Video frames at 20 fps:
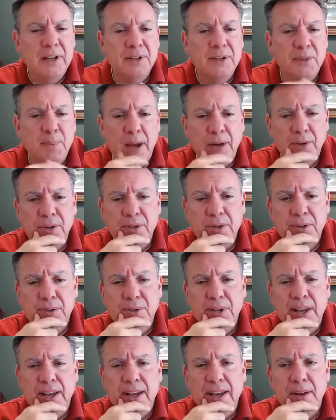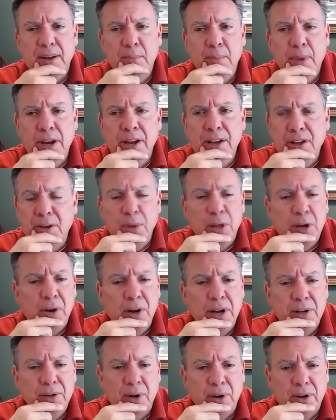inspections in many
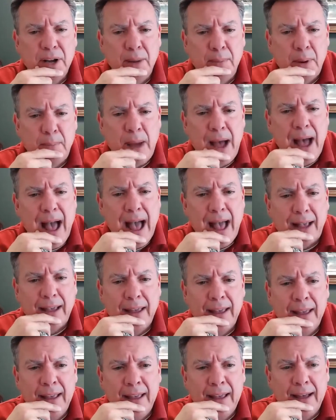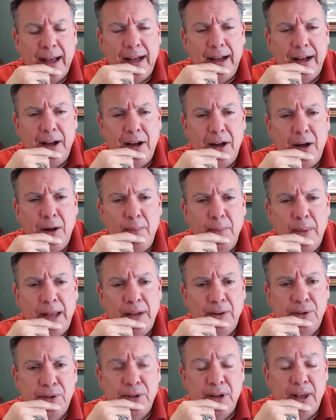communities are coming back.
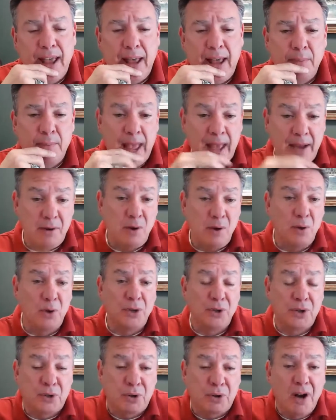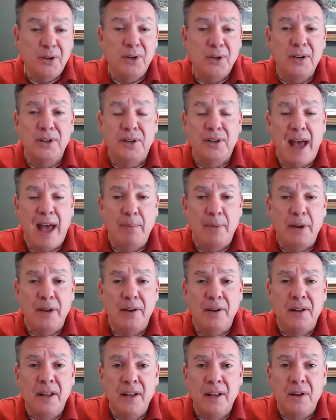And new construction is
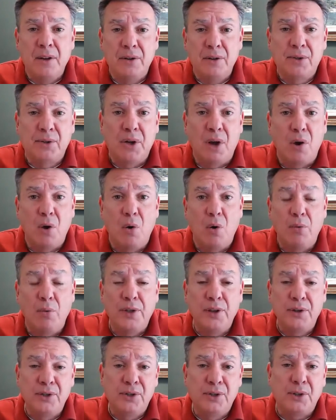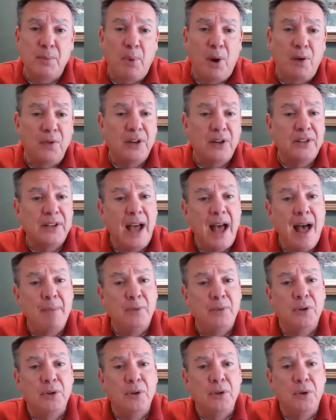happening. So this is a perfect time
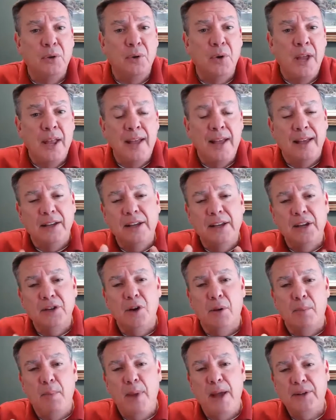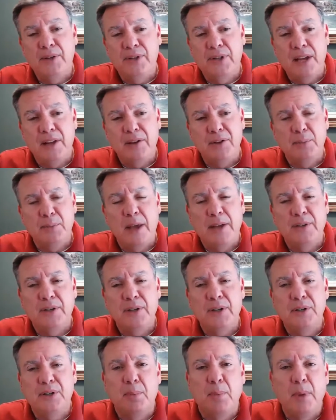to get your best sales
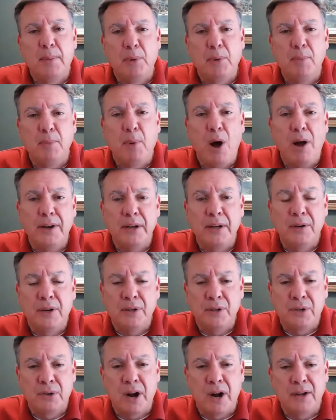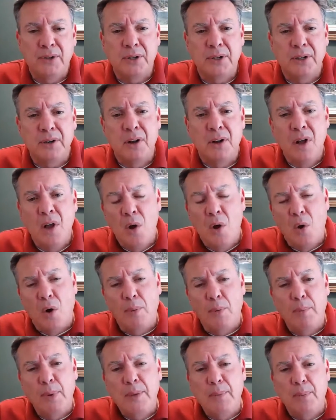message to people who bought new construction or
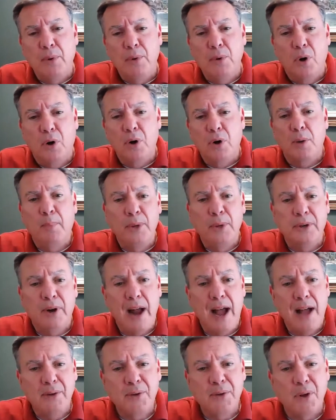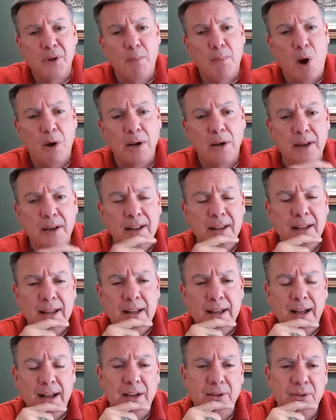people who are going to put their house on the market
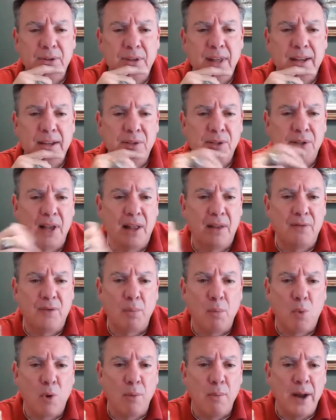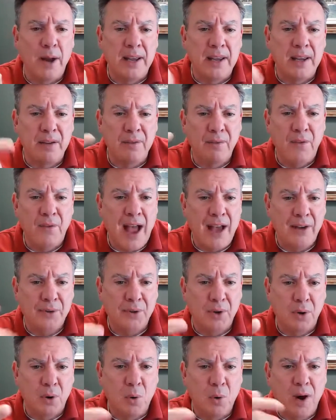so they can sell it for more money,
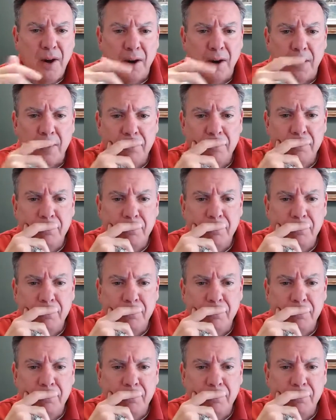faster, quicker.